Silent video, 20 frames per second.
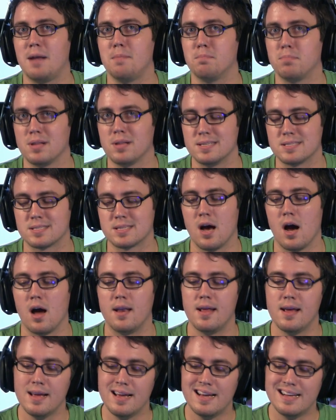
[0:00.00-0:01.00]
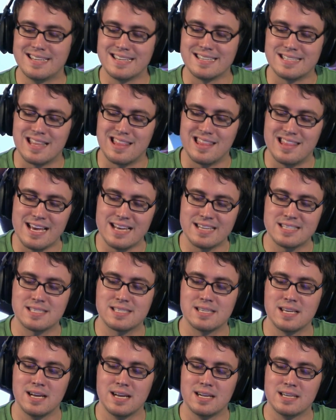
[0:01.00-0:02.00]
BlizzCon. Does
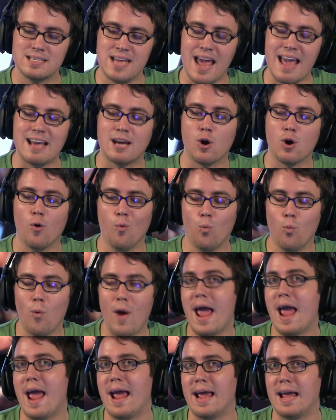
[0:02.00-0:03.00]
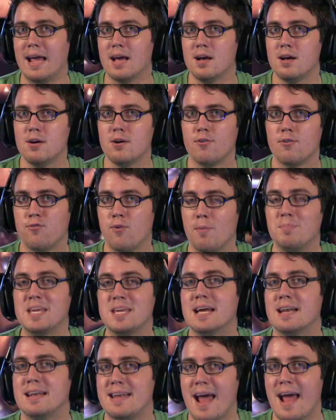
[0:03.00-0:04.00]
this take away from
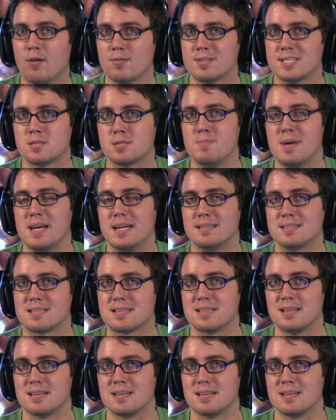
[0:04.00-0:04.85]
the announcement